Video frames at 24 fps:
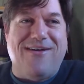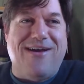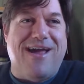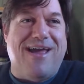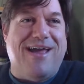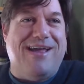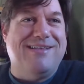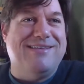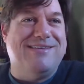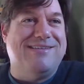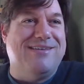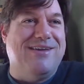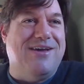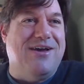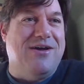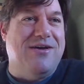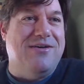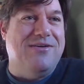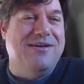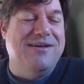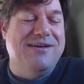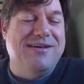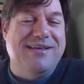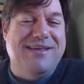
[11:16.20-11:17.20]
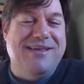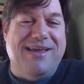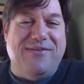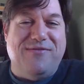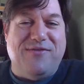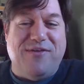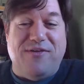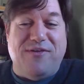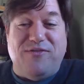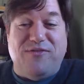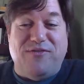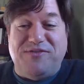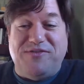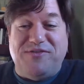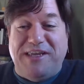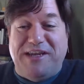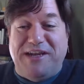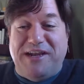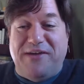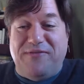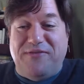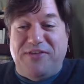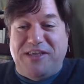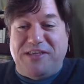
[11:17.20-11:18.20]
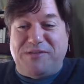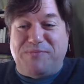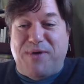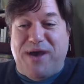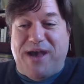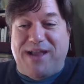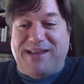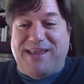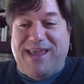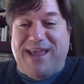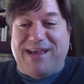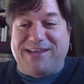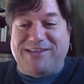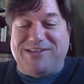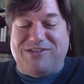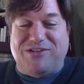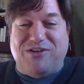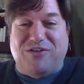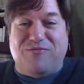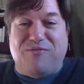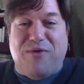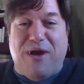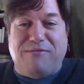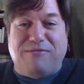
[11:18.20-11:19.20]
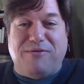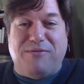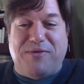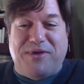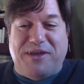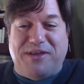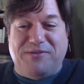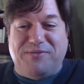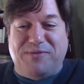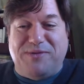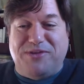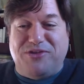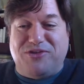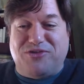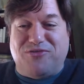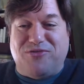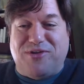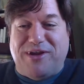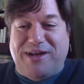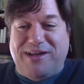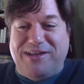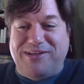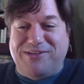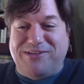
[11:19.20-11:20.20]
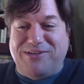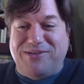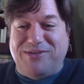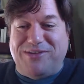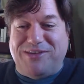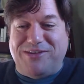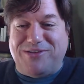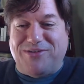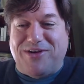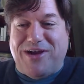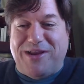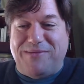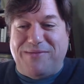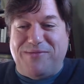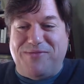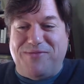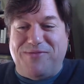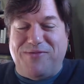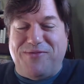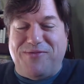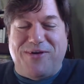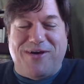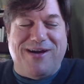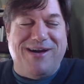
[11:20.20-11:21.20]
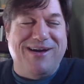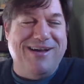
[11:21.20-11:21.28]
All right. So if you've seen these podcasts, you've probably been treated to the trade before.